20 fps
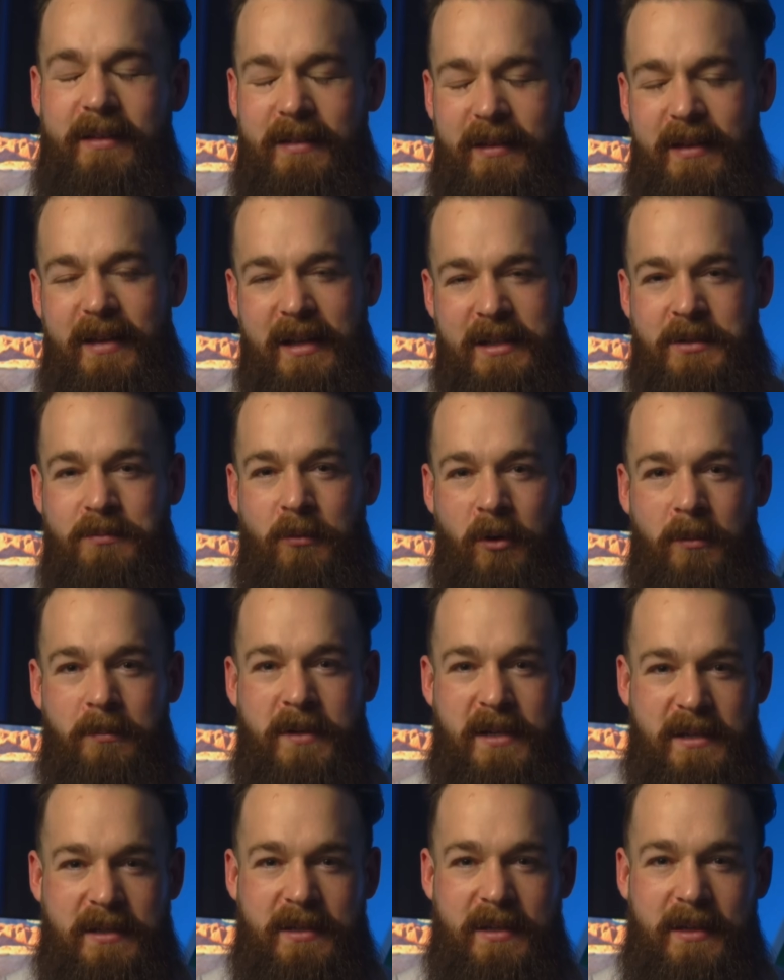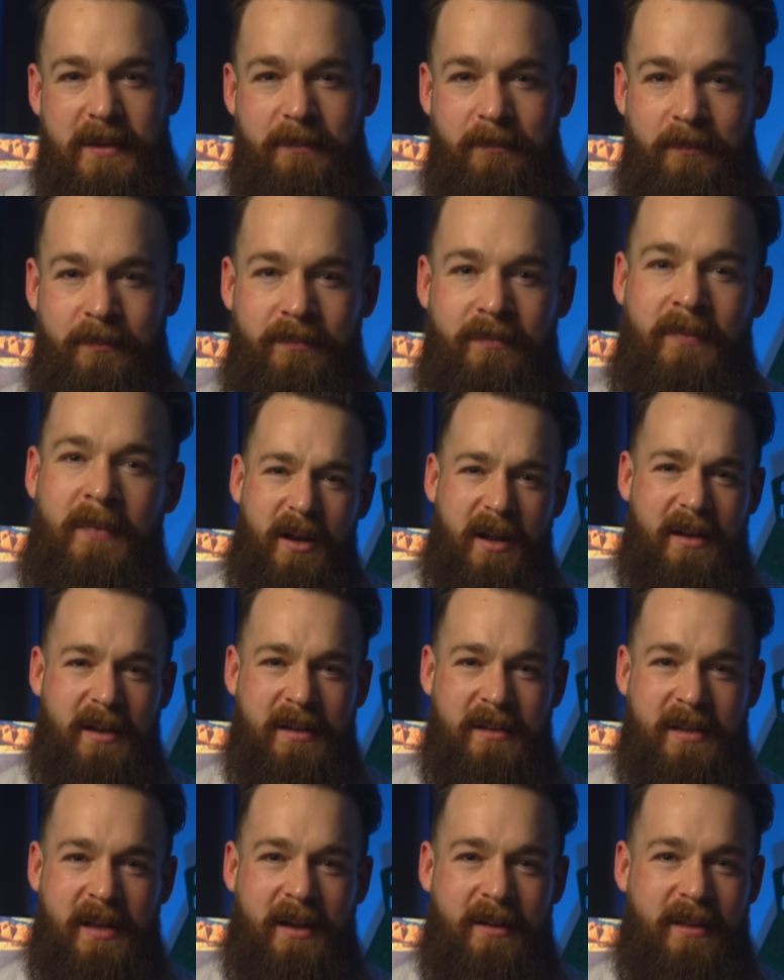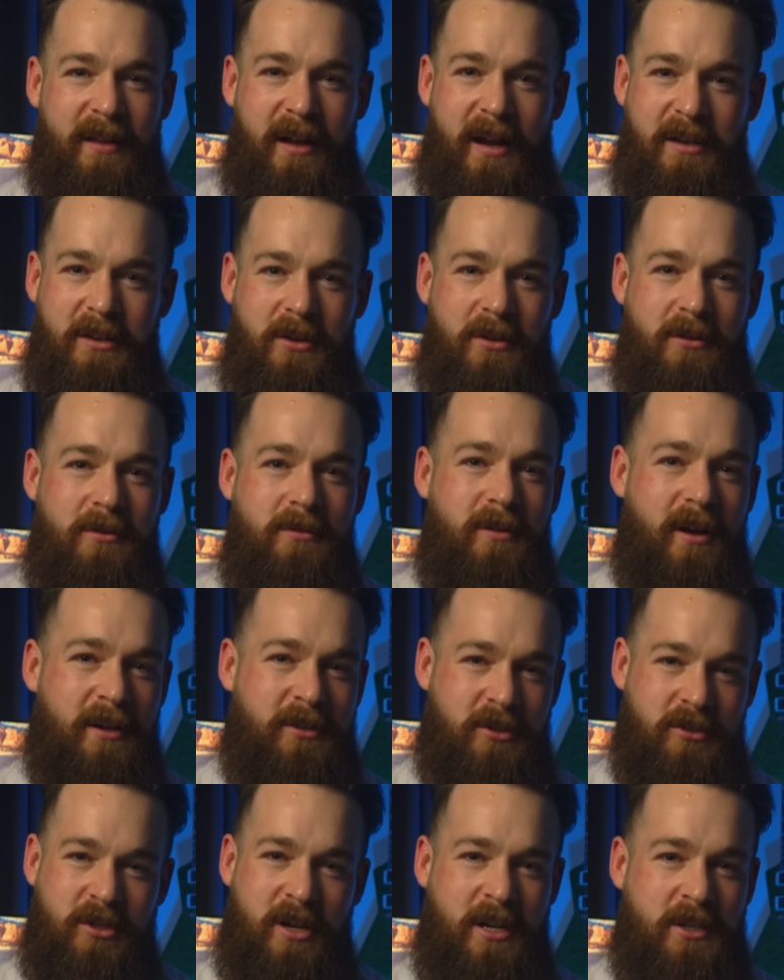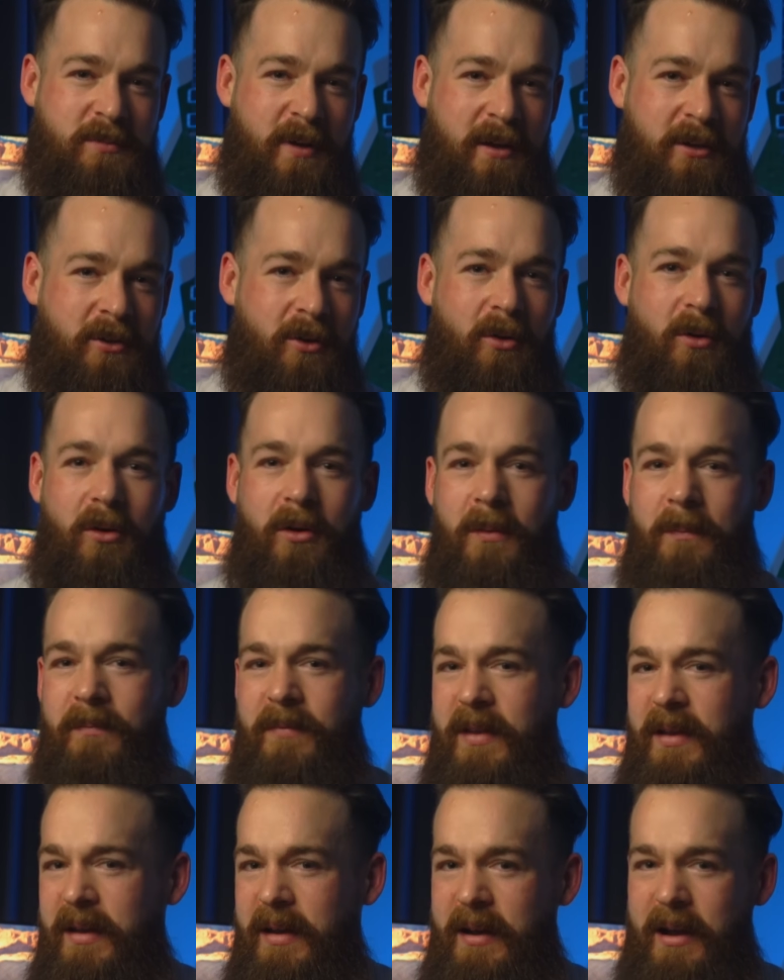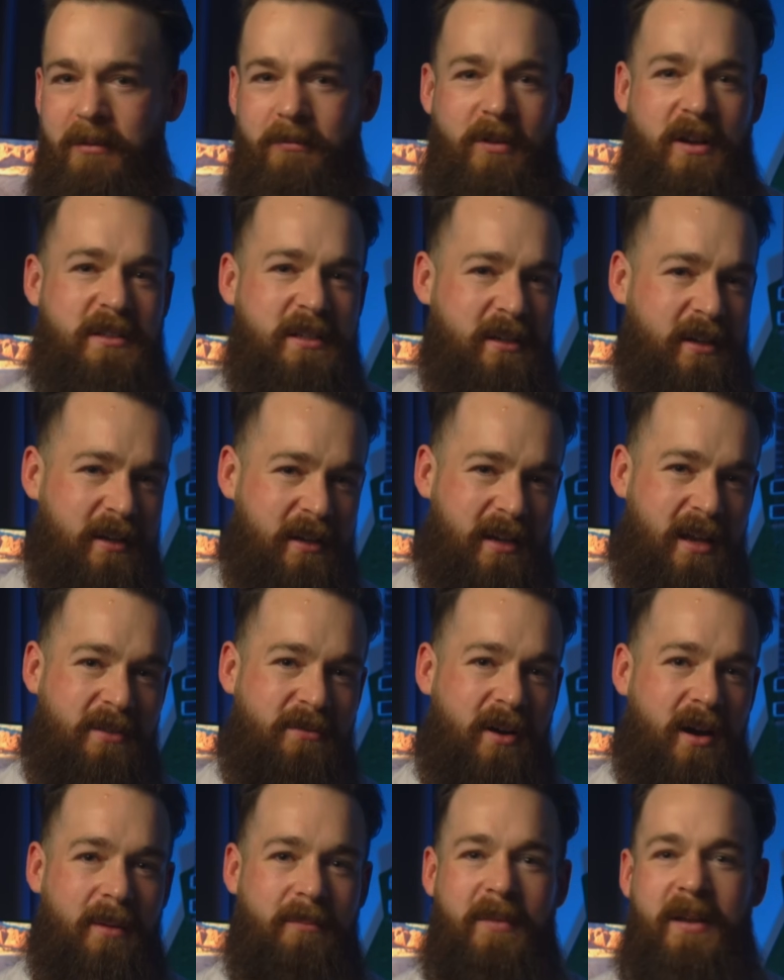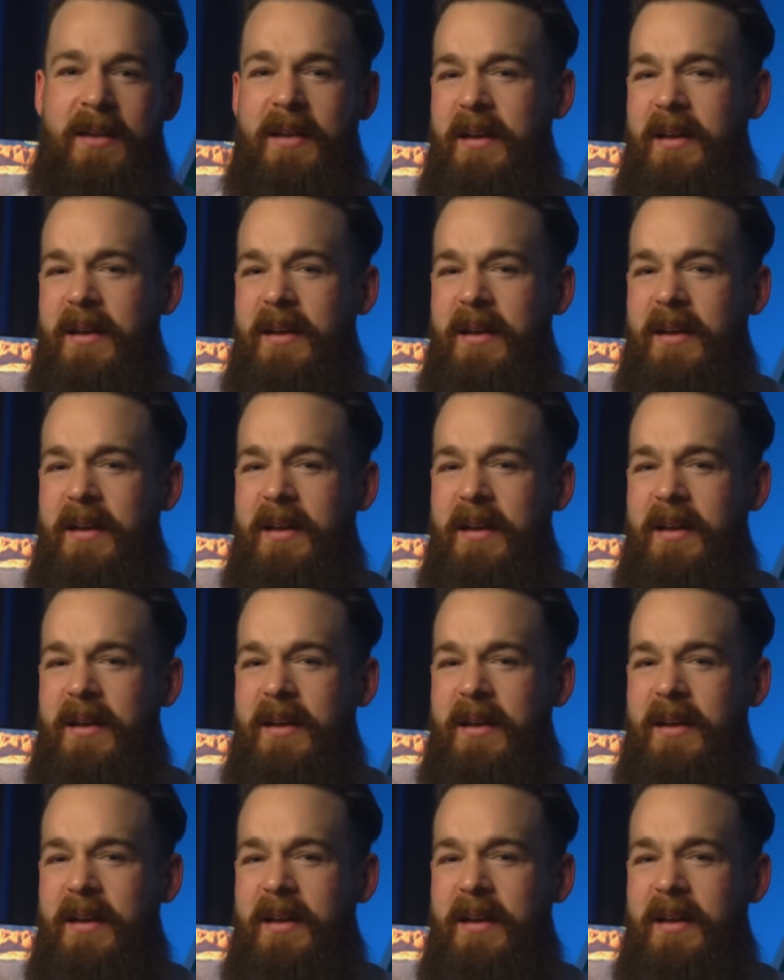That's more PC. But I didn't care that I knew I should change my goal, and I wasn't gonna give up.